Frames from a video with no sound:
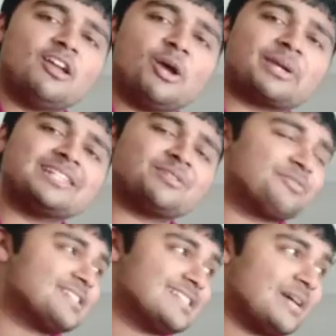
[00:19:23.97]
Okay, so I've
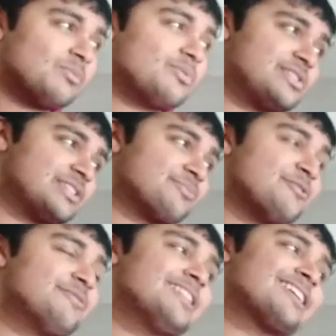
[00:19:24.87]
written down what we just
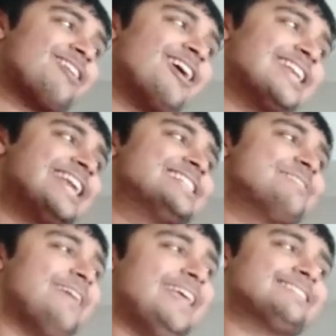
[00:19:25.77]
proved, that the cardinality
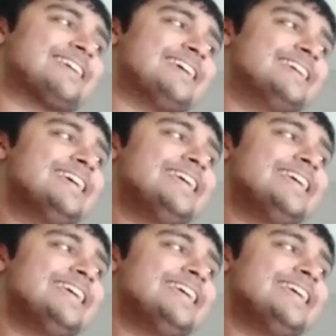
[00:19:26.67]
of SK